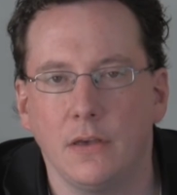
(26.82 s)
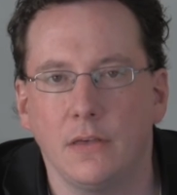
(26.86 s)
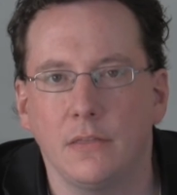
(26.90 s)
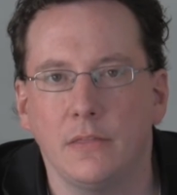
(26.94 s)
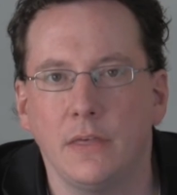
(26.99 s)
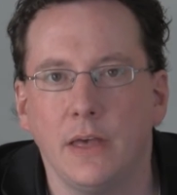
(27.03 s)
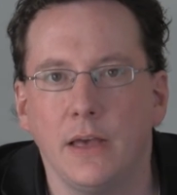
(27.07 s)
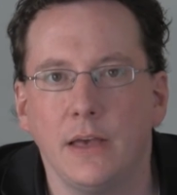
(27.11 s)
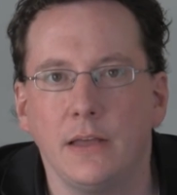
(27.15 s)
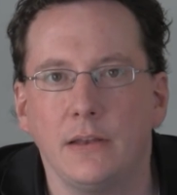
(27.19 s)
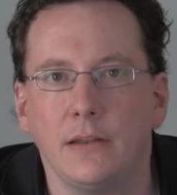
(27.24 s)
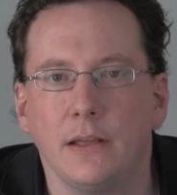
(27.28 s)

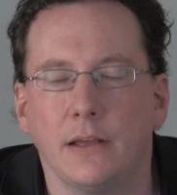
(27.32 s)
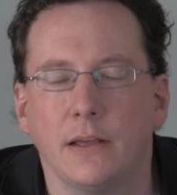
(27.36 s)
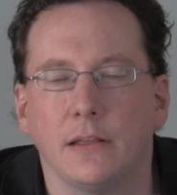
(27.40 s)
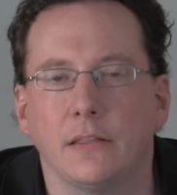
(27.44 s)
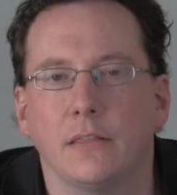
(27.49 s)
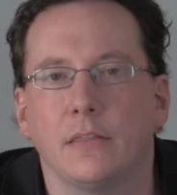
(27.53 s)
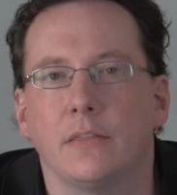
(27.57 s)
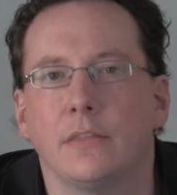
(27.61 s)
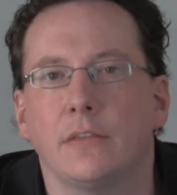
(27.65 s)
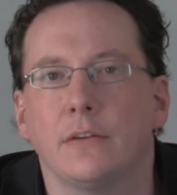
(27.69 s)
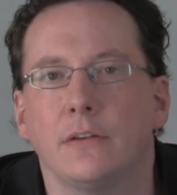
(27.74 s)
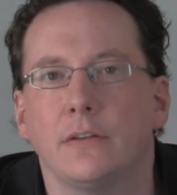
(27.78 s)
Then
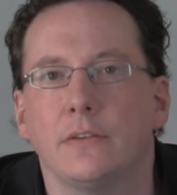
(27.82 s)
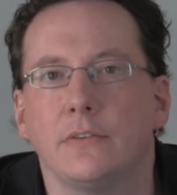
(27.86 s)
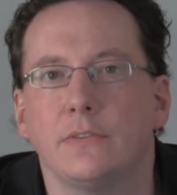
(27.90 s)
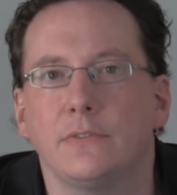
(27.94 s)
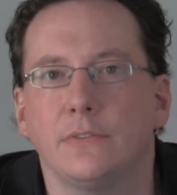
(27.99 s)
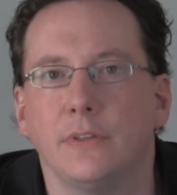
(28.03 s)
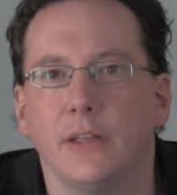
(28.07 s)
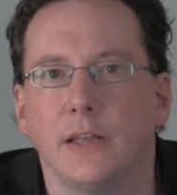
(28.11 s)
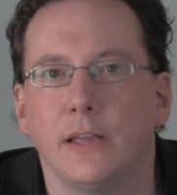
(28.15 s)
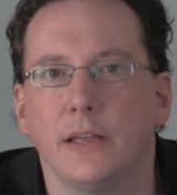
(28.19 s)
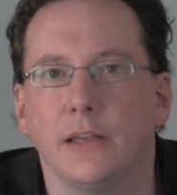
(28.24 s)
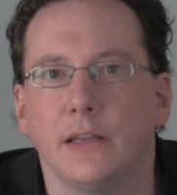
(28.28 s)
on
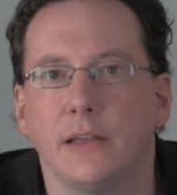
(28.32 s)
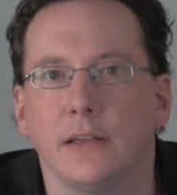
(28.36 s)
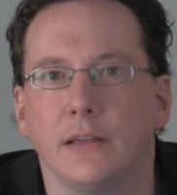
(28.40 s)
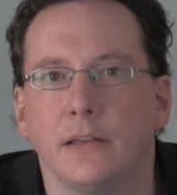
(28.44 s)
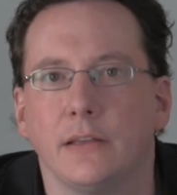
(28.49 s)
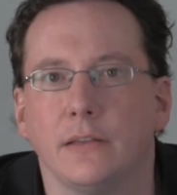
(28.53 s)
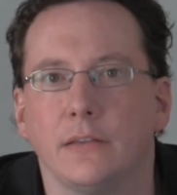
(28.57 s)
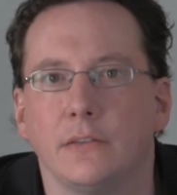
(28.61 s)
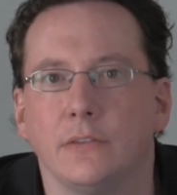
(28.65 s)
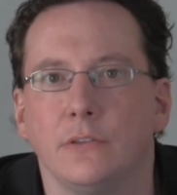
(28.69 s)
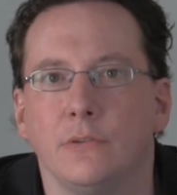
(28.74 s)
Thursday,